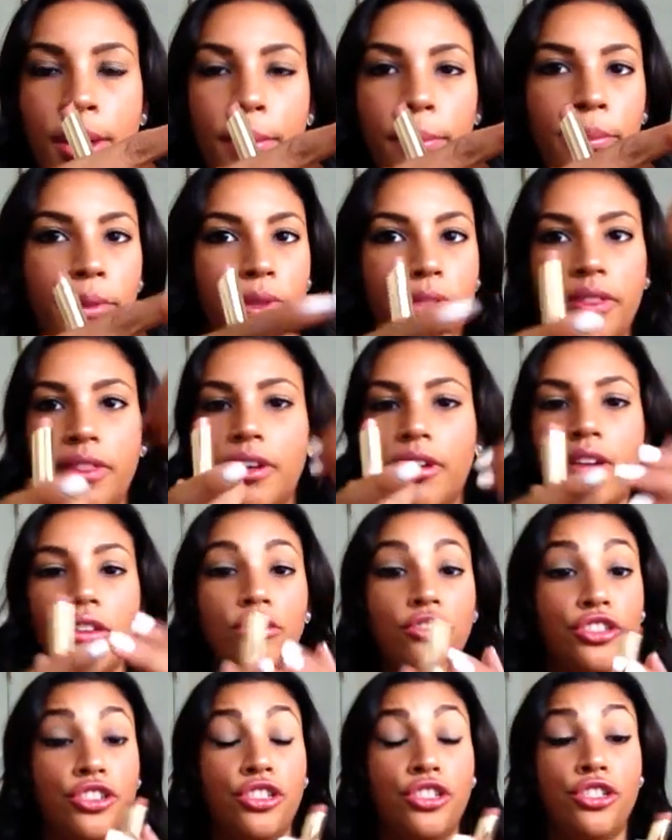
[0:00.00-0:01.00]
But they're
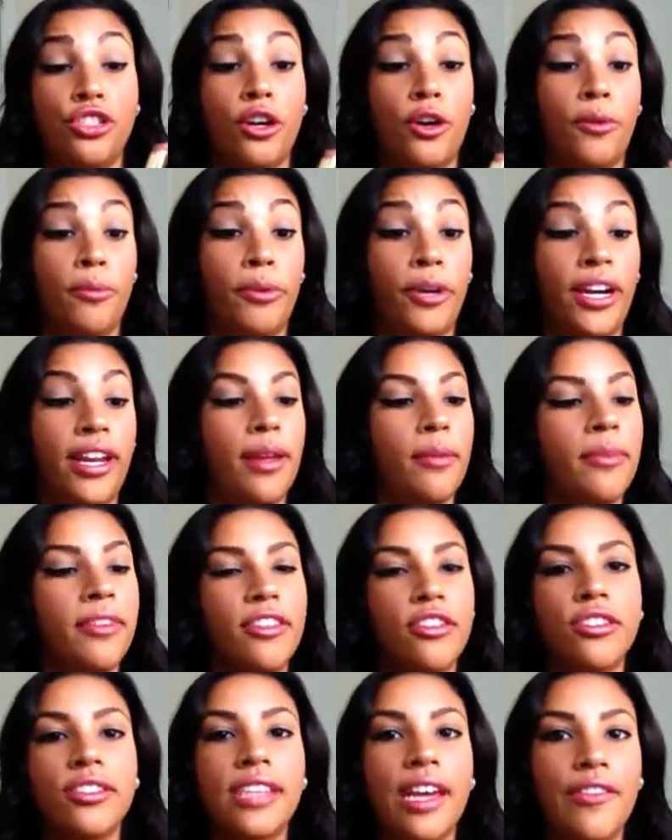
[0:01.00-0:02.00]
all just so pretty. I mean,
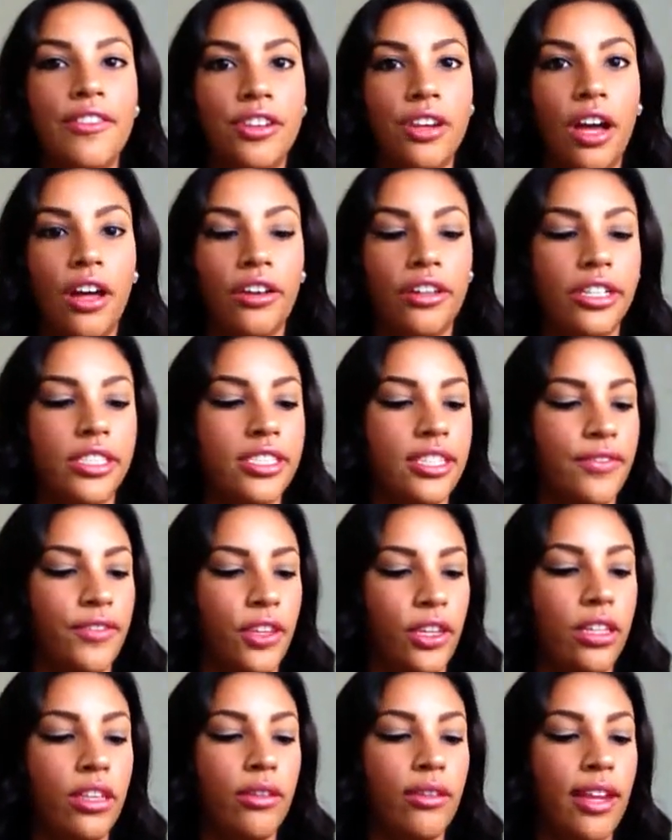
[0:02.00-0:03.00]
they're $7. I
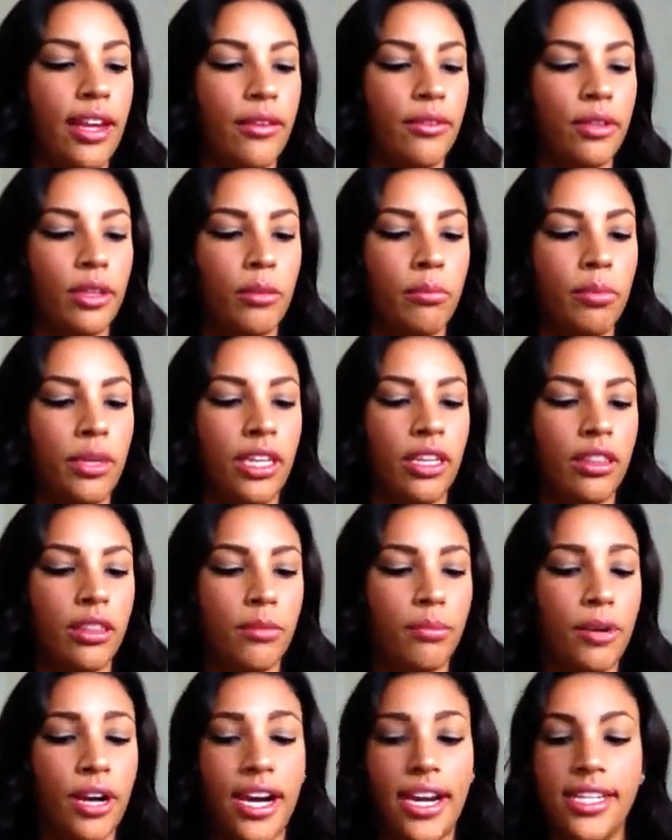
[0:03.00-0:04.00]
feel like you can't really beat the
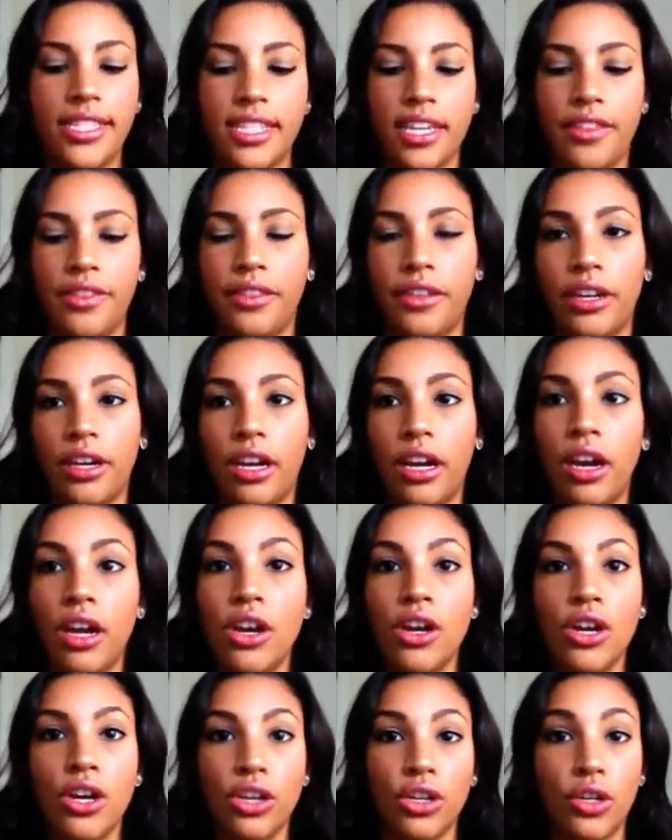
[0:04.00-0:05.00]
price, and they're
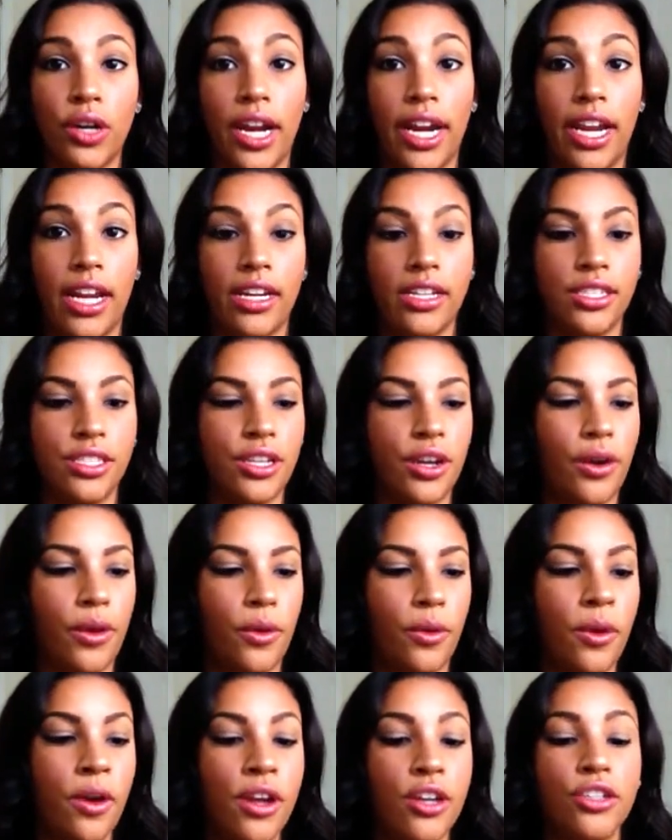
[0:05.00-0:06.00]
great.
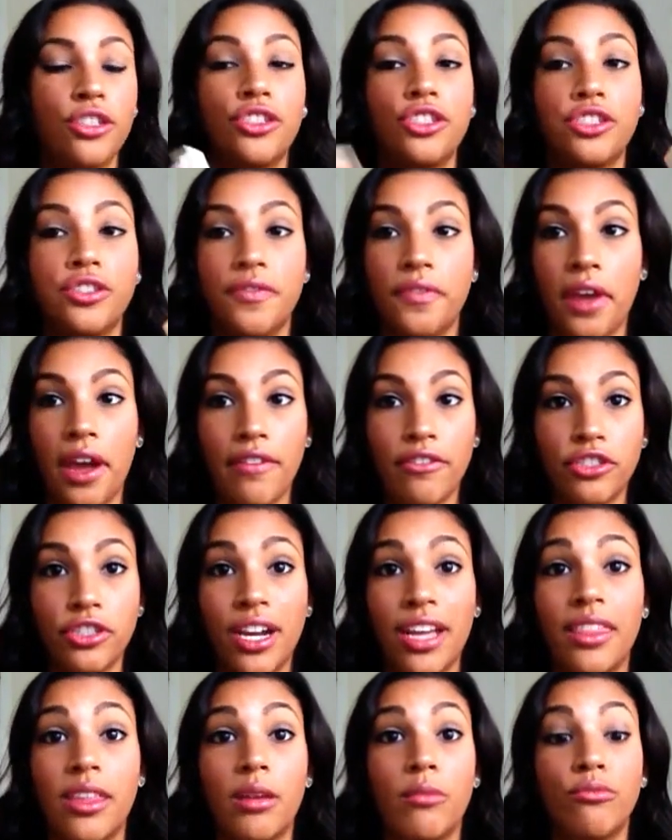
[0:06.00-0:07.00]
So if you haven't
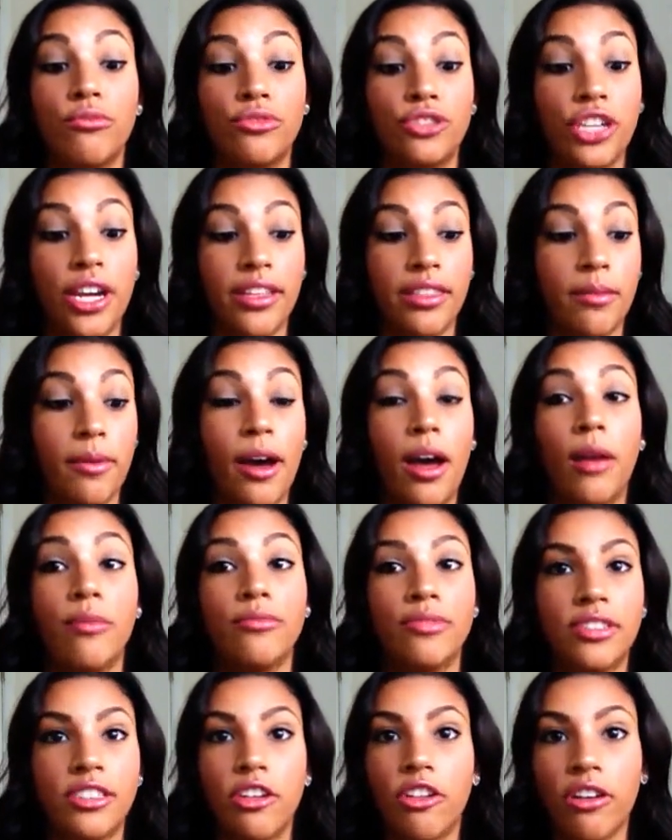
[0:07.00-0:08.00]
tried them, check them out.
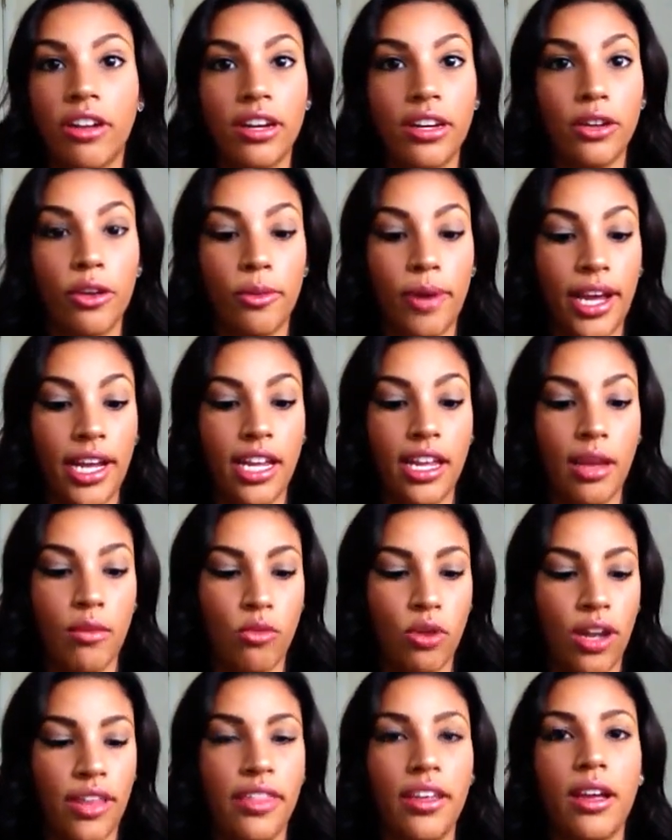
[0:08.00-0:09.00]
I'm still going to go back and get
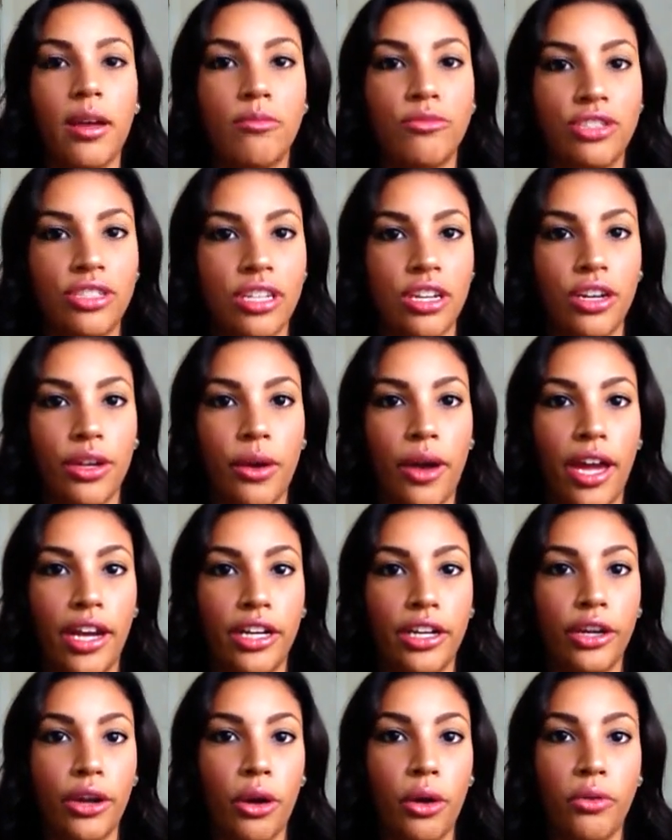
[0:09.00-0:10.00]
more. I think I'm just going to go ahead
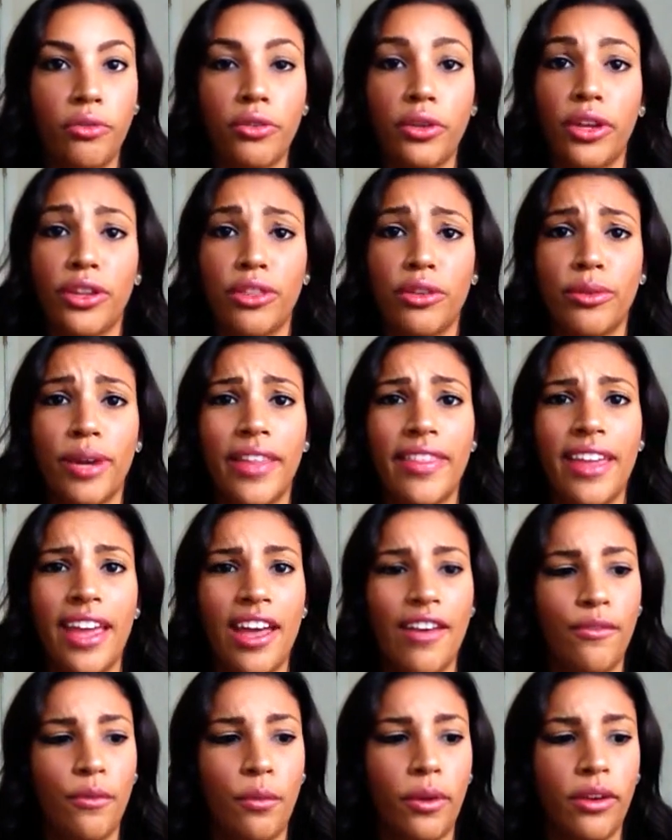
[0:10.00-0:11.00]
and go for like the red. They
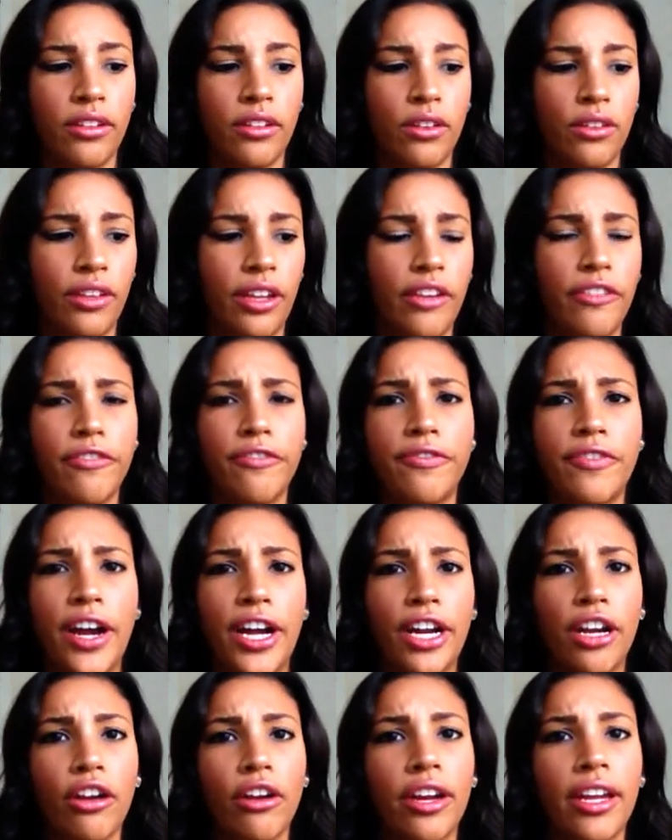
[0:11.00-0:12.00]
have one called like
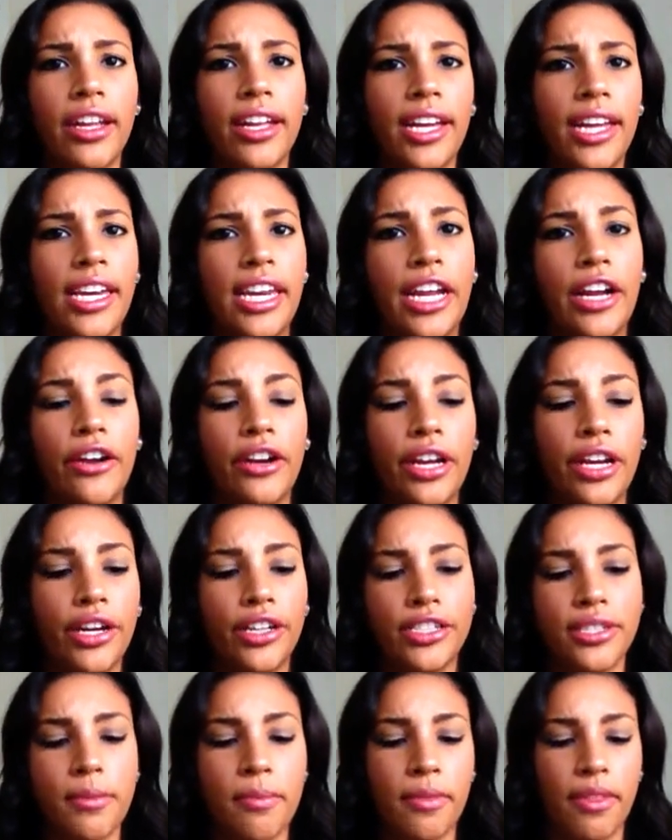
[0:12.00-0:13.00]
Fiery Canary or
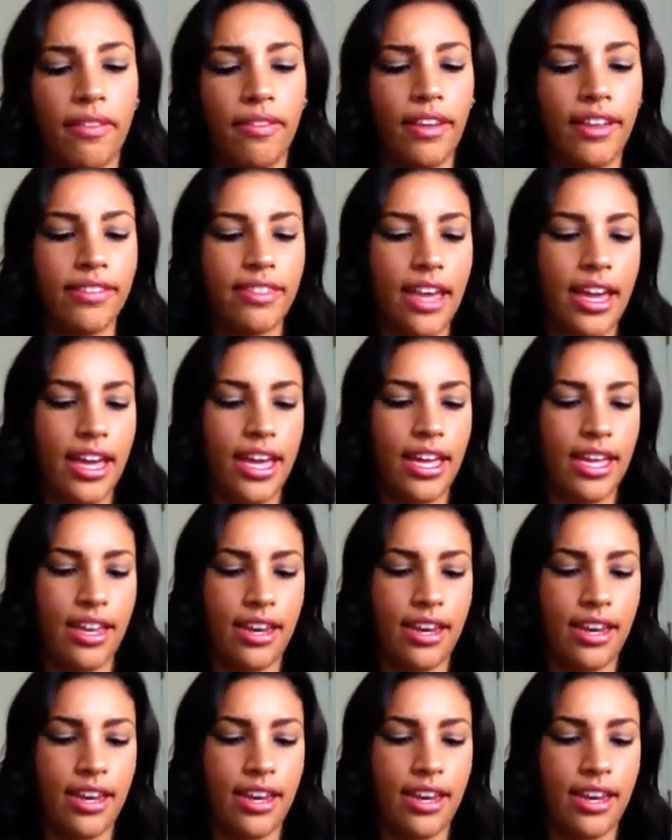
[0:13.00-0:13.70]
something like that.